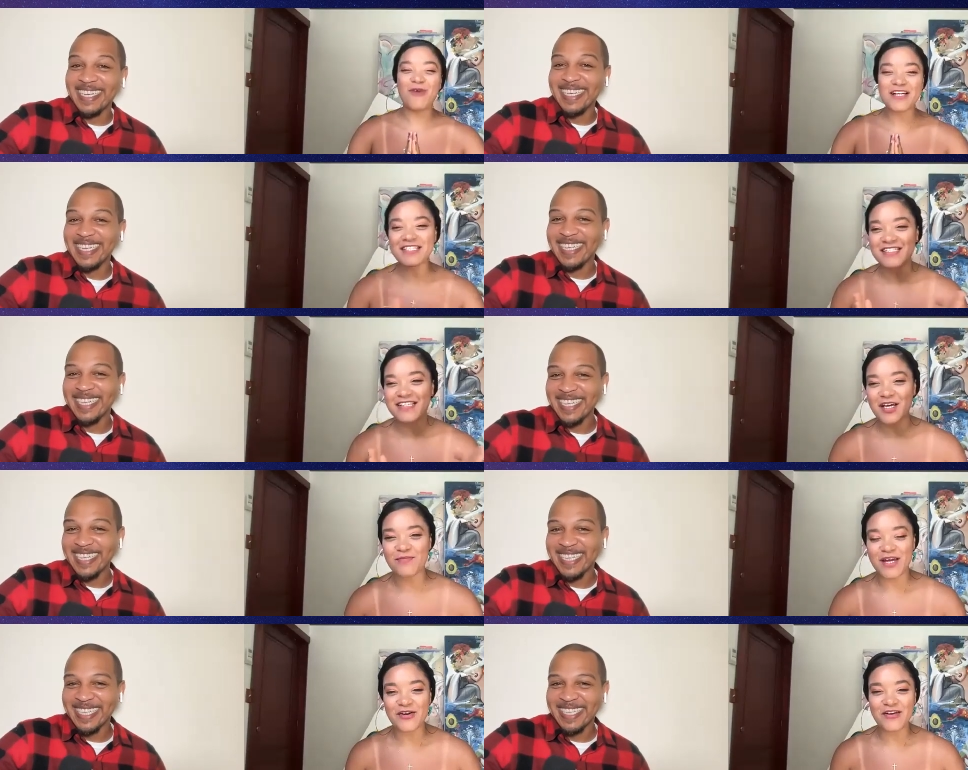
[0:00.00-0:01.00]
Speaker 1: I watched this
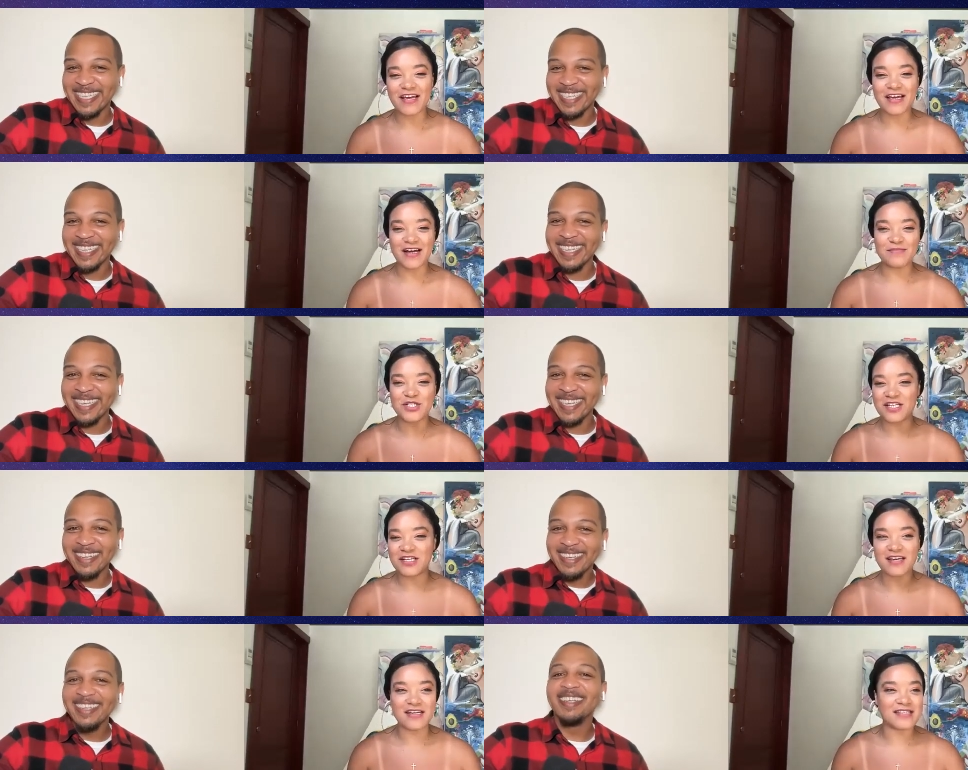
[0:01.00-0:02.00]
documentary, um,
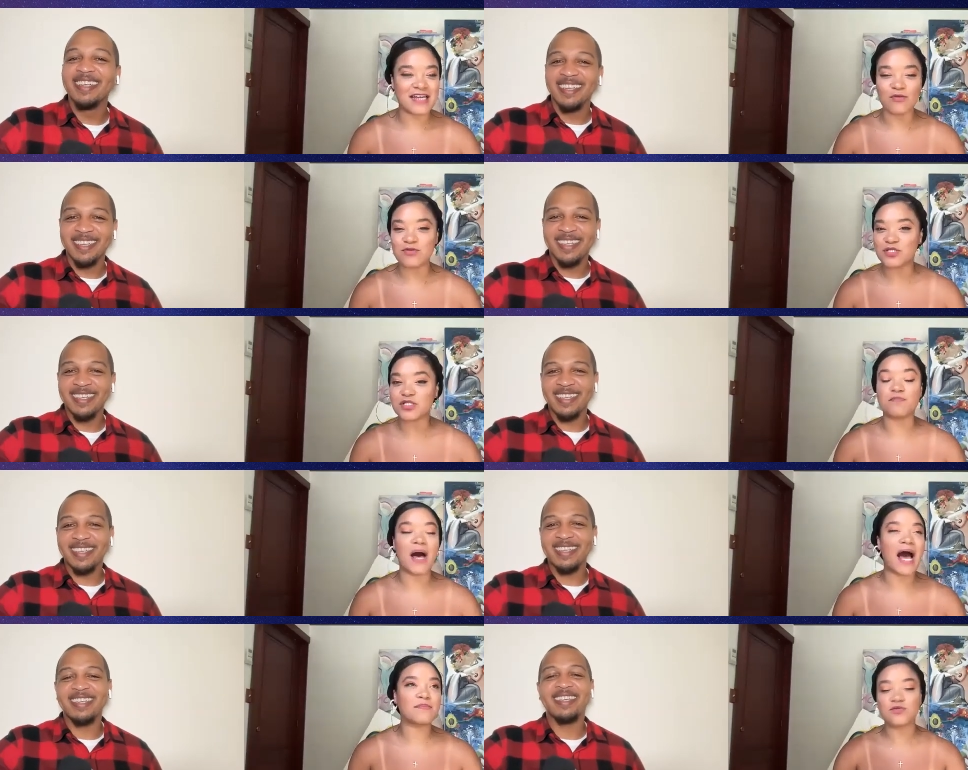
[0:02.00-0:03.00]
Jeen-Yuhs, and I was
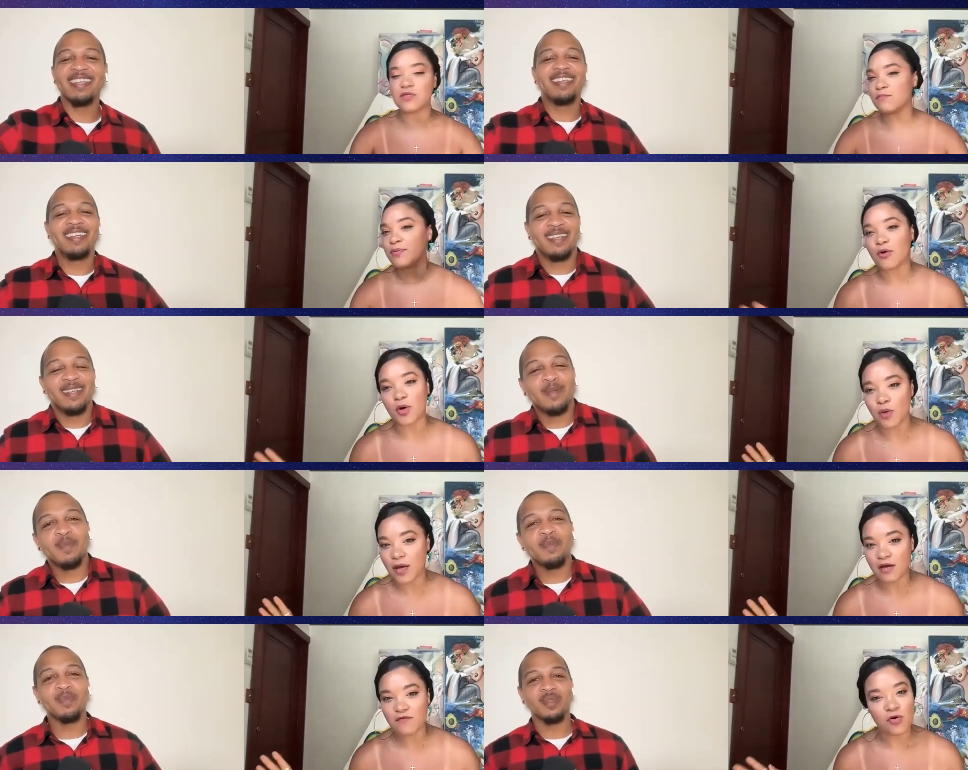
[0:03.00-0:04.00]
just absolutely blown
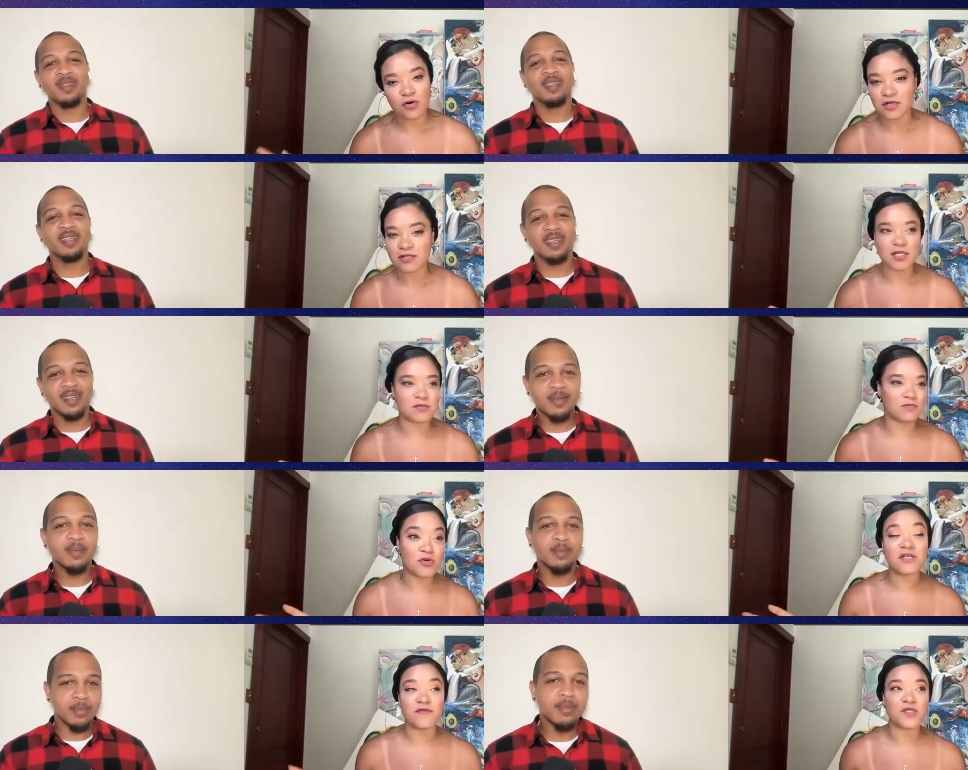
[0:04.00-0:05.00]
away. Of course, as
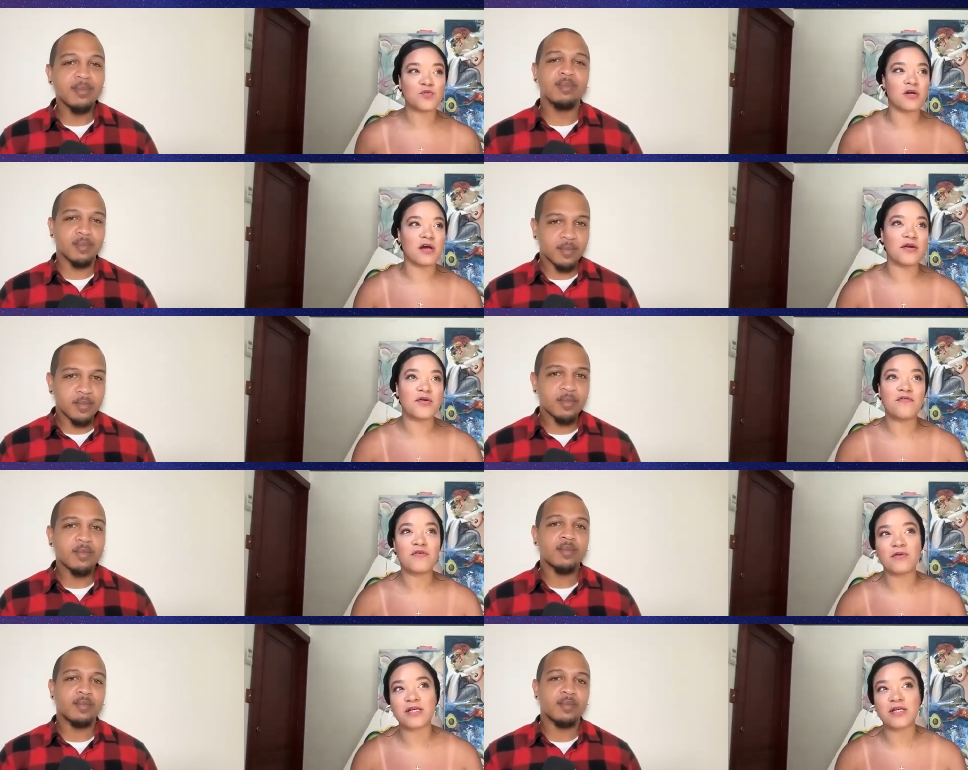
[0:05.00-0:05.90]
most mm-hmm. of us were. I don't know if you